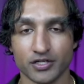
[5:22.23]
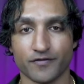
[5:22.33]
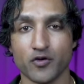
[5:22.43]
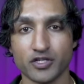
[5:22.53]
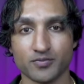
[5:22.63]
to
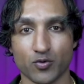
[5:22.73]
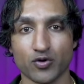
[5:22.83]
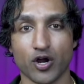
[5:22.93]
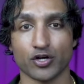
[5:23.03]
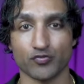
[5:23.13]
focus
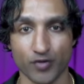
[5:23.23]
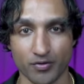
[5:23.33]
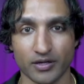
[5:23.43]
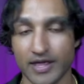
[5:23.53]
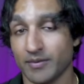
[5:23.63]
more on
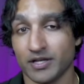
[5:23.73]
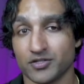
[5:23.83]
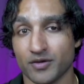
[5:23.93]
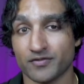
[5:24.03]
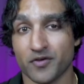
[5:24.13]
growth. And that means
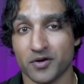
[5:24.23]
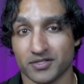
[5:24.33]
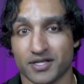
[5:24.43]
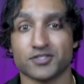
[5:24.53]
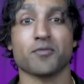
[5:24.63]
you have to
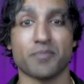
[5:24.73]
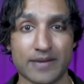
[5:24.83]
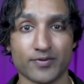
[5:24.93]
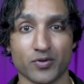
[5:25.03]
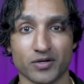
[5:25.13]
focus less on
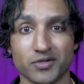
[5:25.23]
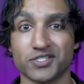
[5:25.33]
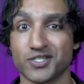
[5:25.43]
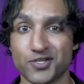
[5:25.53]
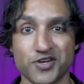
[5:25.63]
paperwork, which
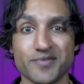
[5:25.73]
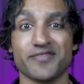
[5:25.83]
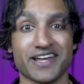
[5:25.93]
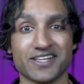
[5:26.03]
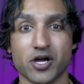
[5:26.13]
is the dream
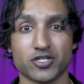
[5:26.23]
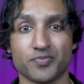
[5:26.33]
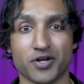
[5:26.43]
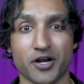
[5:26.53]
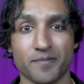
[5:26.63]
of any
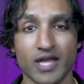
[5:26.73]
entrepreneur.